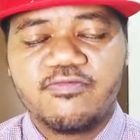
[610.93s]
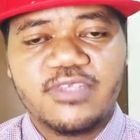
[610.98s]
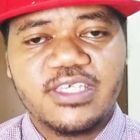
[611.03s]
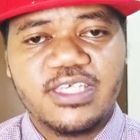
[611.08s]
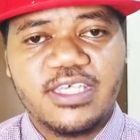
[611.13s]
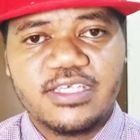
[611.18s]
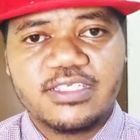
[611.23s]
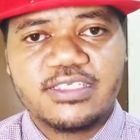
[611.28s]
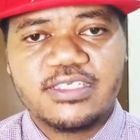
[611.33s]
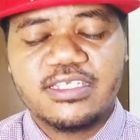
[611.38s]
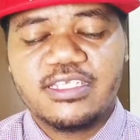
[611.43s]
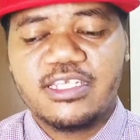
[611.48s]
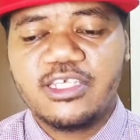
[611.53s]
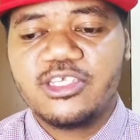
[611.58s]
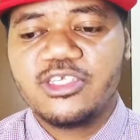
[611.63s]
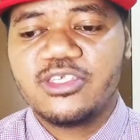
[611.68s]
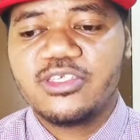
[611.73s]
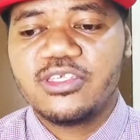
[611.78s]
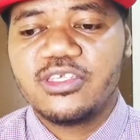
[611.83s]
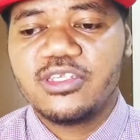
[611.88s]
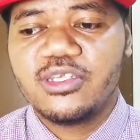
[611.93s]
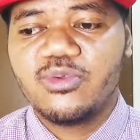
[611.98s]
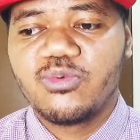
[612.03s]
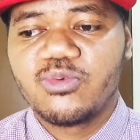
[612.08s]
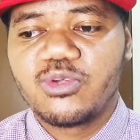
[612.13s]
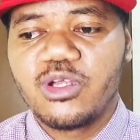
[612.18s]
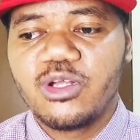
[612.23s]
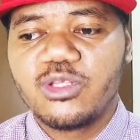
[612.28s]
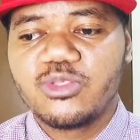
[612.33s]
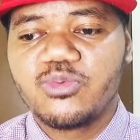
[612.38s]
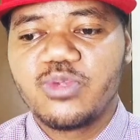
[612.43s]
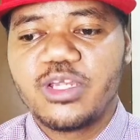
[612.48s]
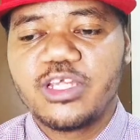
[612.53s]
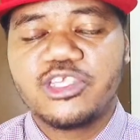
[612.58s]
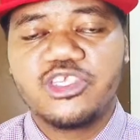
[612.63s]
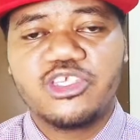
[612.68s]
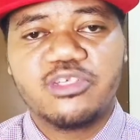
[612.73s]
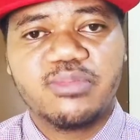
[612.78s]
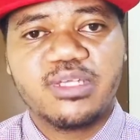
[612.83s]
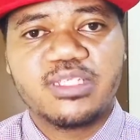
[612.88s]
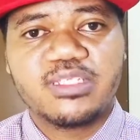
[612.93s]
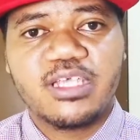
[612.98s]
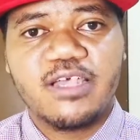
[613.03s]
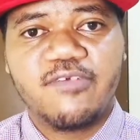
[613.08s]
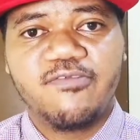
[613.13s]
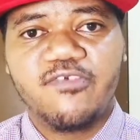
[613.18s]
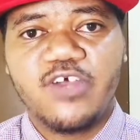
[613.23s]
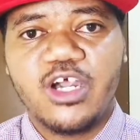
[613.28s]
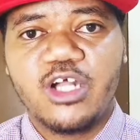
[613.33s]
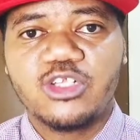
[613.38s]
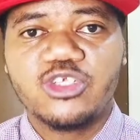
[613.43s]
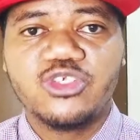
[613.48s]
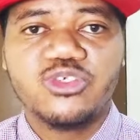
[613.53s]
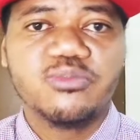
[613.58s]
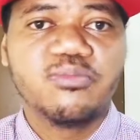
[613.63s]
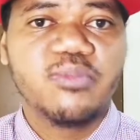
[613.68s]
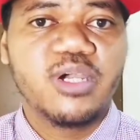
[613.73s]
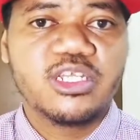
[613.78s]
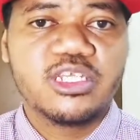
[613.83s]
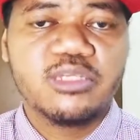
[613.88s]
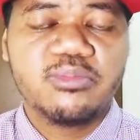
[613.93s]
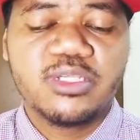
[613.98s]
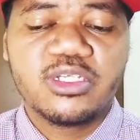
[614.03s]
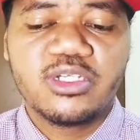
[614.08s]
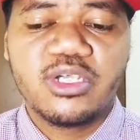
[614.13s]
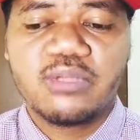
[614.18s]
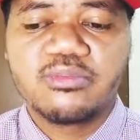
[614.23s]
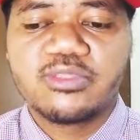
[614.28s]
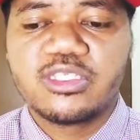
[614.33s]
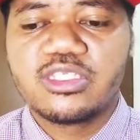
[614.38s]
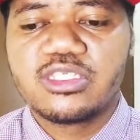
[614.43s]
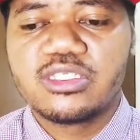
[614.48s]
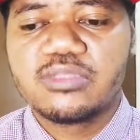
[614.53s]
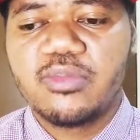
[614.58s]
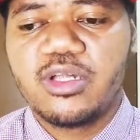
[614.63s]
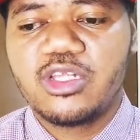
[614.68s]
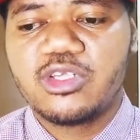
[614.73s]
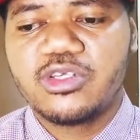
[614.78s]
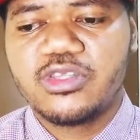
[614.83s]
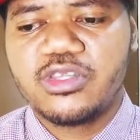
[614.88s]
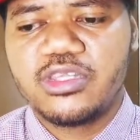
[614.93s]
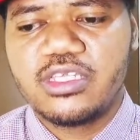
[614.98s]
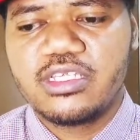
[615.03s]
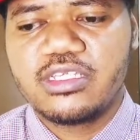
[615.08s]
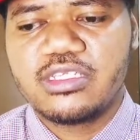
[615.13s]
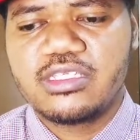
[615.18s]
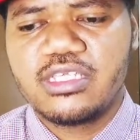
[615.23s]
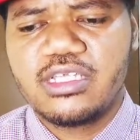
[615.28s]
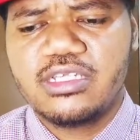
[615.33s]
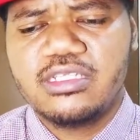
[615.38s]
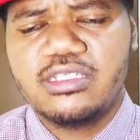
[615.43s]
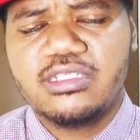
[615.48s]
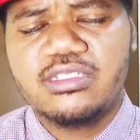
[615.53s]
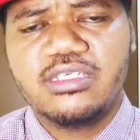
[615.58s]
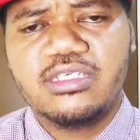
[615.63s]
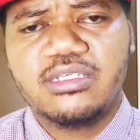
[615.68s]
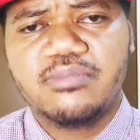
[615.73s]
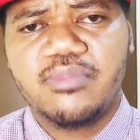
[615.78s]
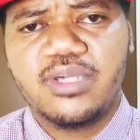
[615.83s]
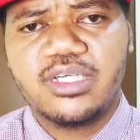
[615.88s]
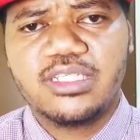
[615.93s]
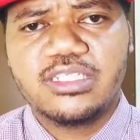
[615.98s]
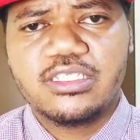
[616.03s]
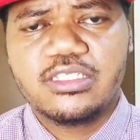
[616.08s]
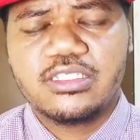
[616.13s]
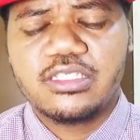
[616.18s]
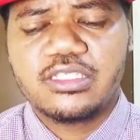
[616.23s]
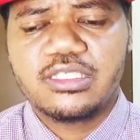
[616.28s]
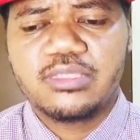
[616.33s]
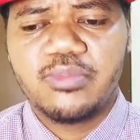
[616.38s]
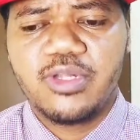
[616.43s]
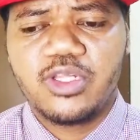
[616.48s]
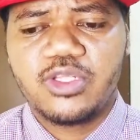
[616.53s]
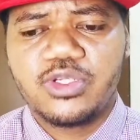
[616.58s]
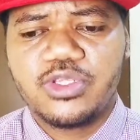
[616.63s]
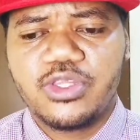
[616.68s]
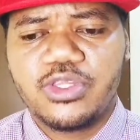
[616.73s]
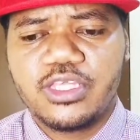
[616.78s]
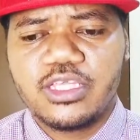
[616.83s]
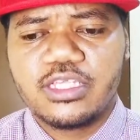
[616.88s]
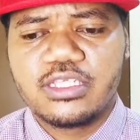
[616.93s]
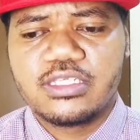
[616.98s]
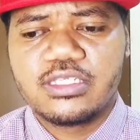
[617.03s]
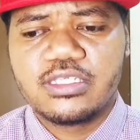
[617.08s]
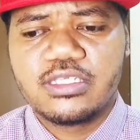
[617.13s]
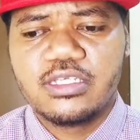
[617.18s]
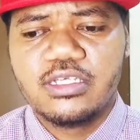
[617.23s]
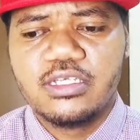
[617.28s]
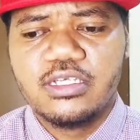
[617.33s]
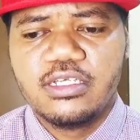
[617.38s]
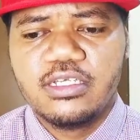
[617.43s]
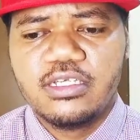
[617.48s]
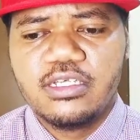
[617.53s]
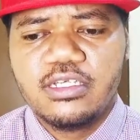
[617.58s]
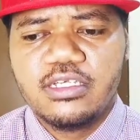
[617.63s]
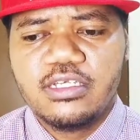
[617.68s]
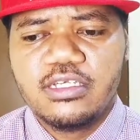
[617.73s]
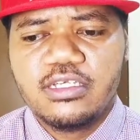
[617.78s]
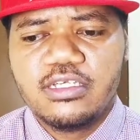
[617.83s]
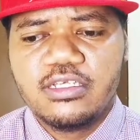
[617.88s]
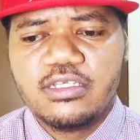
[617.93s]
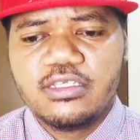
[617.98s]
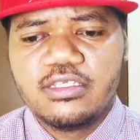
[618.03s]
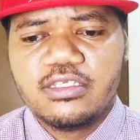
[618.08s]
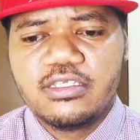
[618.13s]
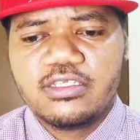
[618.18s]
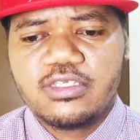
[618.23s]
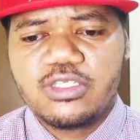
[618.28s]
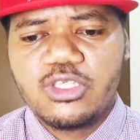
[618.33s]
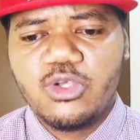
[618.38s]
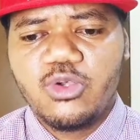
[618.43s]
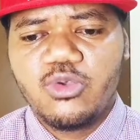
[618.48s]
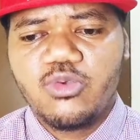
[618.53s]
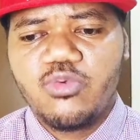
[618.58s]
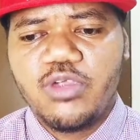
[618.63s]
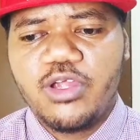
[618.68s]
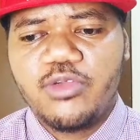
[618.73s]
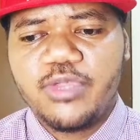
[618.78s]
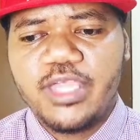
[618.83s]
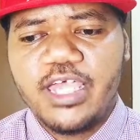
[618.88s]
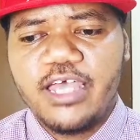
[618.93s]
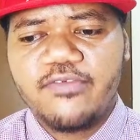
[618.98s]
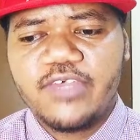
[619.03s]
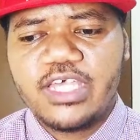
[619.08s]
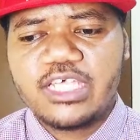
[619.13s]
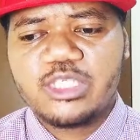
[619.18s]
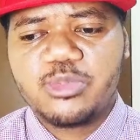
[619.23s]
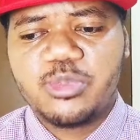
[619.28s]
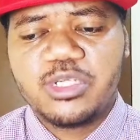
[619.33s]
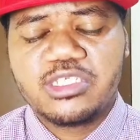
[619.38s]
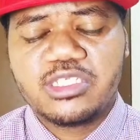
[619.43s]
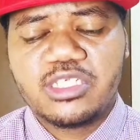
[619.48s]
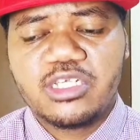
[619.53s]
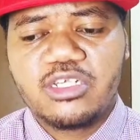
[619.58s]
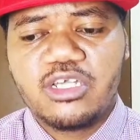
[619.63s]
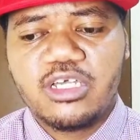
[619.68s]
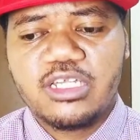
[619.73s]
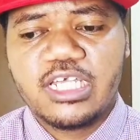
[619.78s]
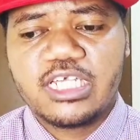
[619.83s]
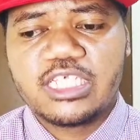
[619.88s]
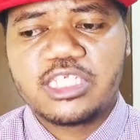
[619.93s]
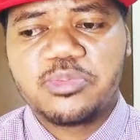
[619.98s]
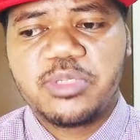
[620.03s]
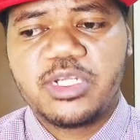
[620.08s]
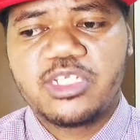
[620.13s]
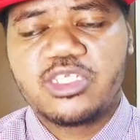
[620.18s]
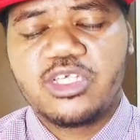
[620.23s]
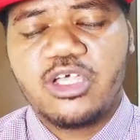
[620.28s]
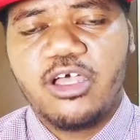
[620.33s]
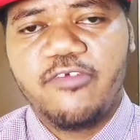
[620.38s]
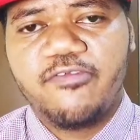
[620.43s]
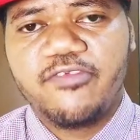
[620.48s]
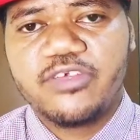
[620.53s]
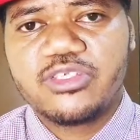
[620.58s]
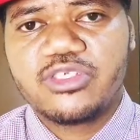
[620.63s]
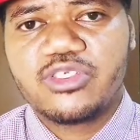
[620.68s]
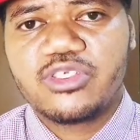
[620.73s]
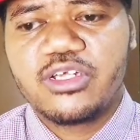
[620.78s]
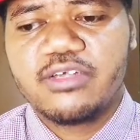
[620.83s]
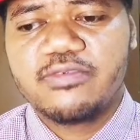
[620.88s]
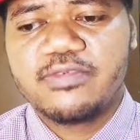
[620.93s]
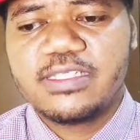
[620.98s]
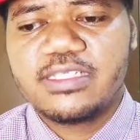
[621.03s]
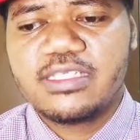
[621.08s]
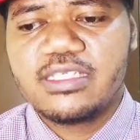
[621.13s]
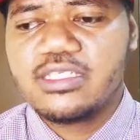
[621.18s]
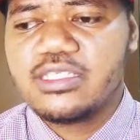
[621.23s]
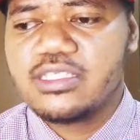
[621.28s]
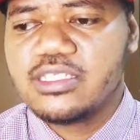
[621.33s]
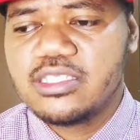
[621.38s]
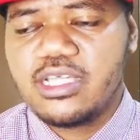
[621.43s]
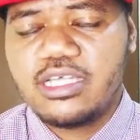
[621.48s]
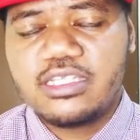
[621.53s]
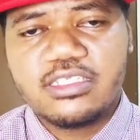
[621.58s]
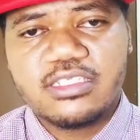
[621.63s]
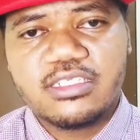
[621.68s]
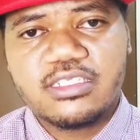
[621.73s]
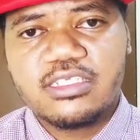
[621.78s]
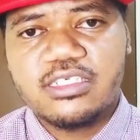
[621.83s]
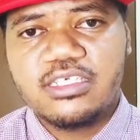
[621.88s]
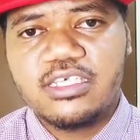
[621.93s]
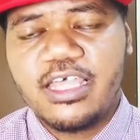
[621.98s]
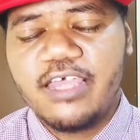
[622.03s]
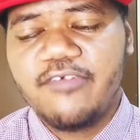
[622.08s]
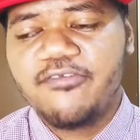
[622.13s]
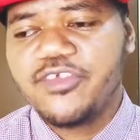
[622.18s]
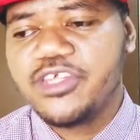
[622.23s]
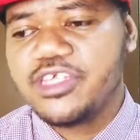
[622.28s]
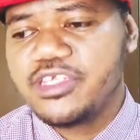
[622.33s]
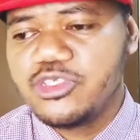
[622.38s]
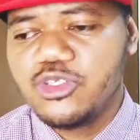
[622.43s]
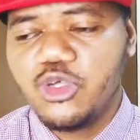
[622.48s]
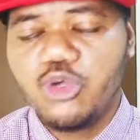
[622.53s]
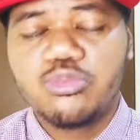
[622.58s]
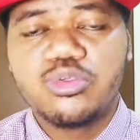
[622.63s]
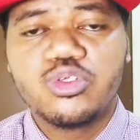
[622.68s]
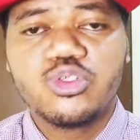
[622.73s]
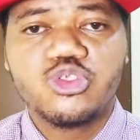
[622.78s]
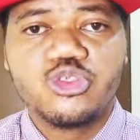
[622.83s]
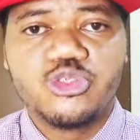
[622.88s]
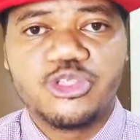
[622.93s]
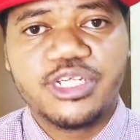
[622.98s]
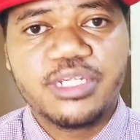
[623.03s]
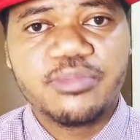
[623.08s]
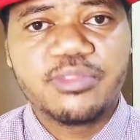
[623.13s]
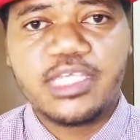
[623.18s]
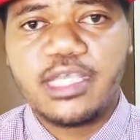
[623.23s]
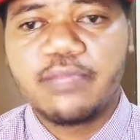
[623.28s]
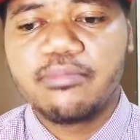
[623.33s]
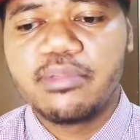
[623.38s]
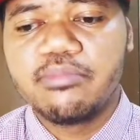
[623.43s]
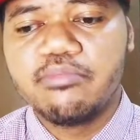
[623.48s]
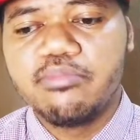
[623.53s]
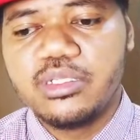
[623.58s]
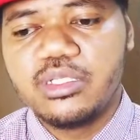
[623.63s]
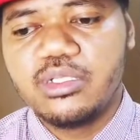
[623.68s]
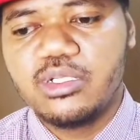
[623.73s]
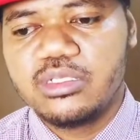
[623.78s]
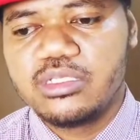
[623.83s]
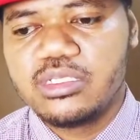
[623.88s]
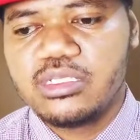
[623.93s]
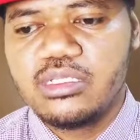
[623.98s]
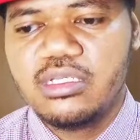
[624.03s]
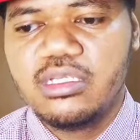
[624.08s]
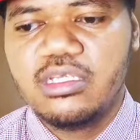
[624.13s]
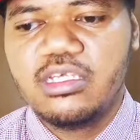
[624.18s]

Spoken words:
Yes, in a world where humans have value, money becomes the smaller things. And indeed, money is the smaller things. So, where we have experts and non-experts offering services, suddenly every noble dream can be built.